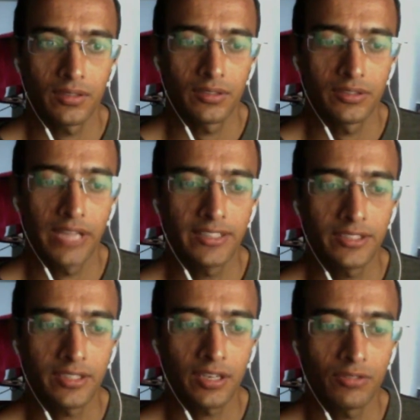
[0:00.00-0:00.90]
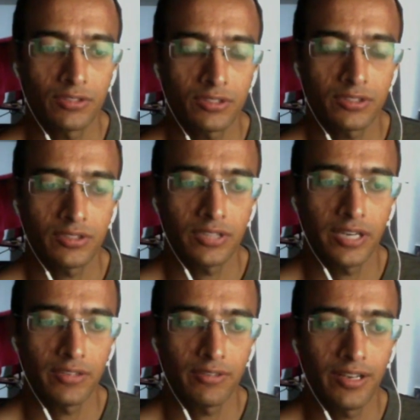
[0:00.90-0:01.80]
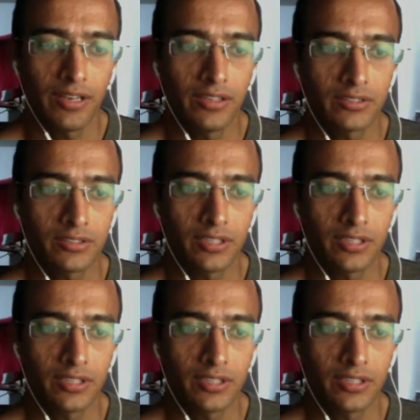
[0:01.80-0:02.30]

that is a conversation that will lead us